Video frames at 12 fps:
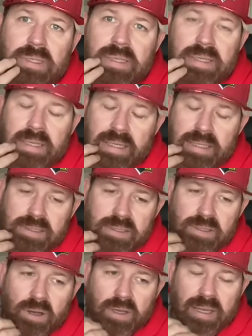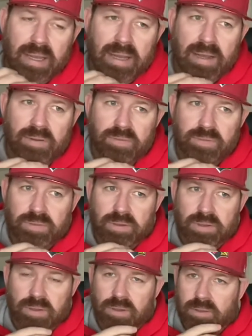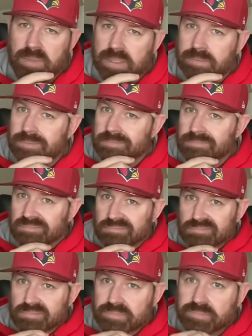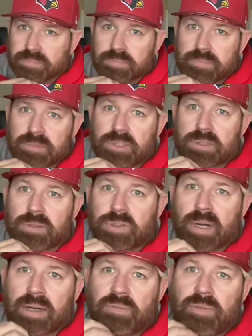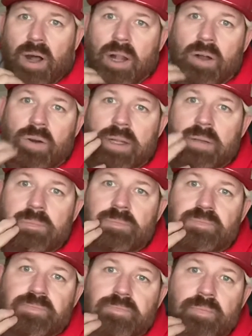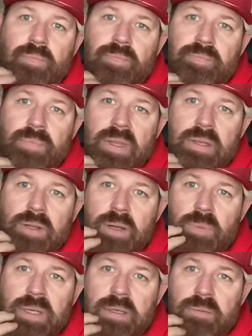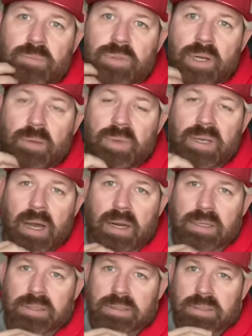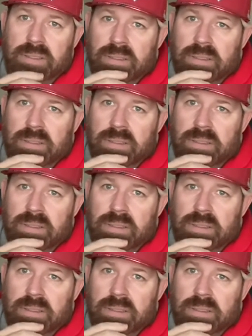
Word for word: it's just all you have. You know what I mean? So try to follow it. Try to be try to be honest,